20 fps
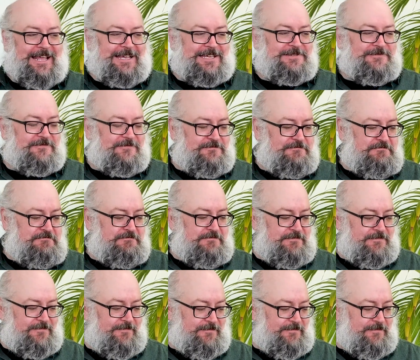sort
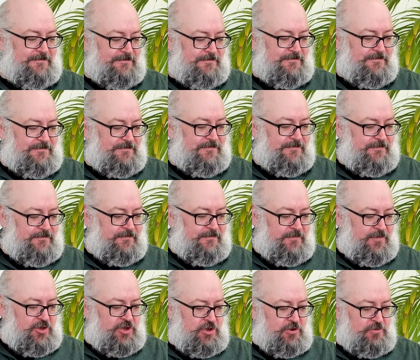
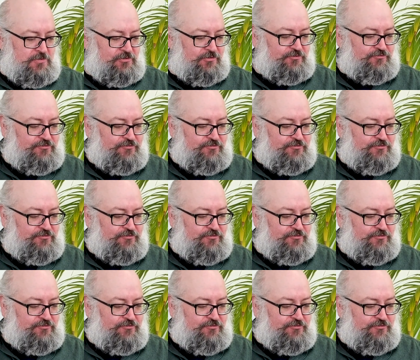of huge,